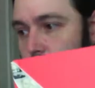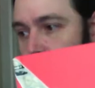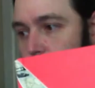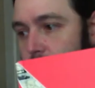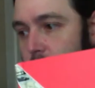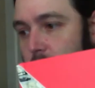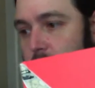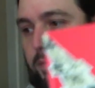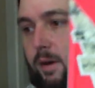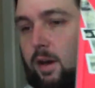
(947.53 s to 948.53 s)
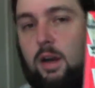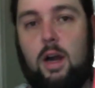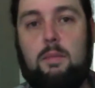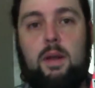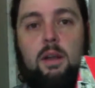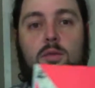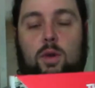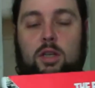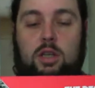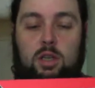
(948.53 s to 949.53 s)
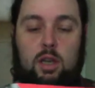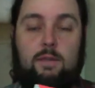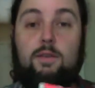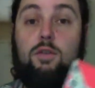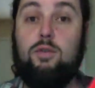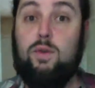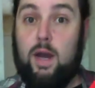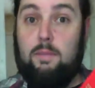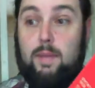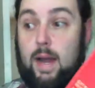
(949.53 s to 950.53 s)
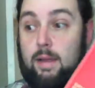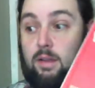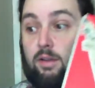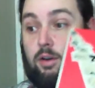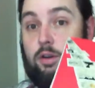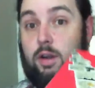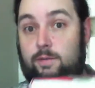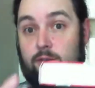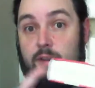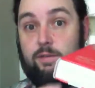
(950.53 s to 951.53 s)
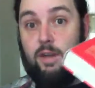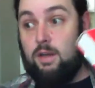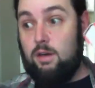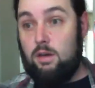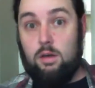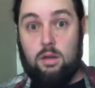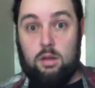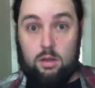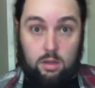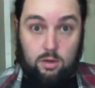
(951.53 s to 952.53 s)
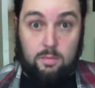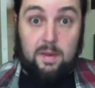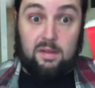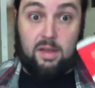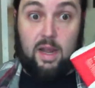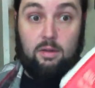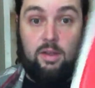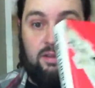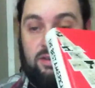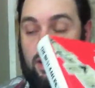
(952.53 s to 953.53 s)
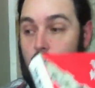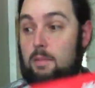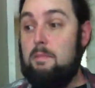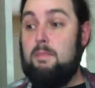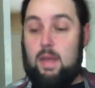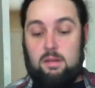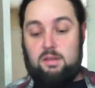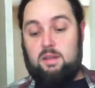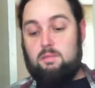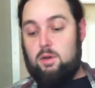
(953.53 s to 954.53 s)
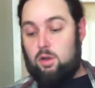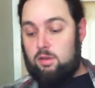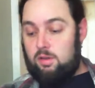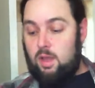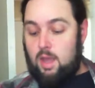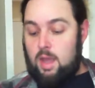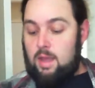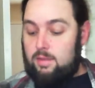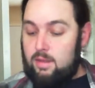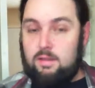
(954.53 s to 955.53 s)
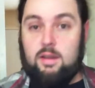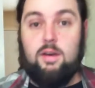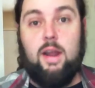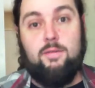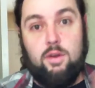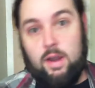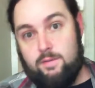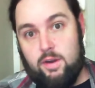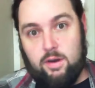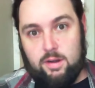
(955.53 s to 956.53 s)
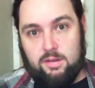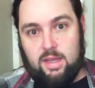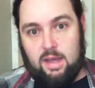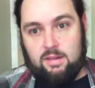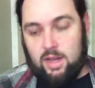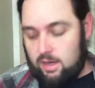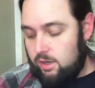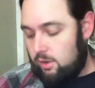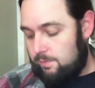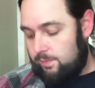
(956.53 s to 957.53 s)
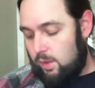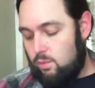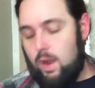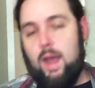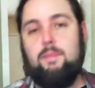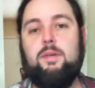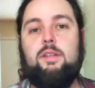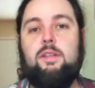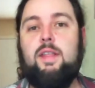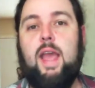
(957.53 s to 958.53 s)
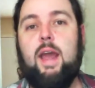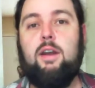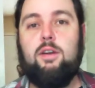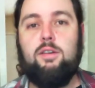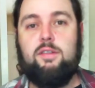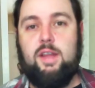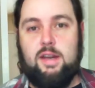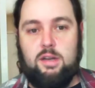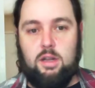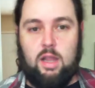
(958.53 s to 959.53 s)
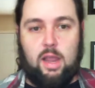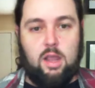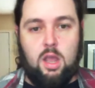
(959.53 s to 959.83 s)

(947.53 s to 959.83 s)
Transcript: issue of the Best American Comics, which if you do not buy these hardcovers every year, you're missing out. These are amazing books. This year, every year has a guest editor. And what happens is the editors send